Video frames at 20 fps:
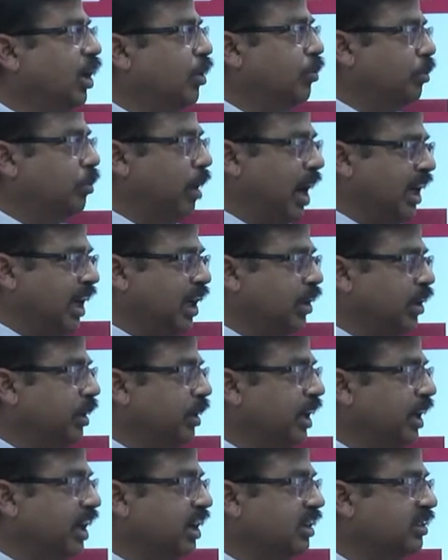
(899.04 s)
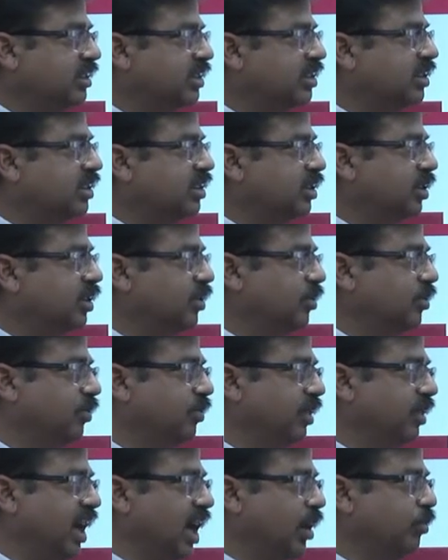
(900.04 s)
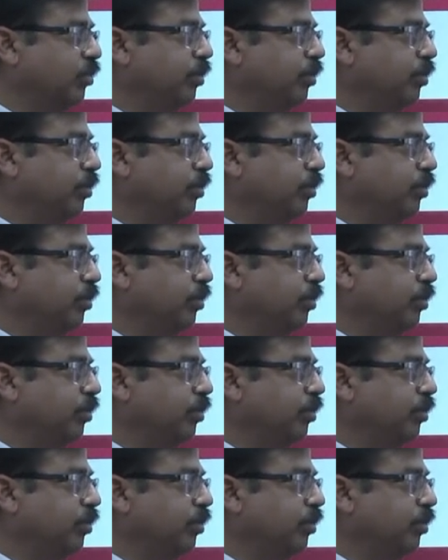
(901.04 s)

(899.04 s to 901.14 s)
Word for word: Minor minerals, we have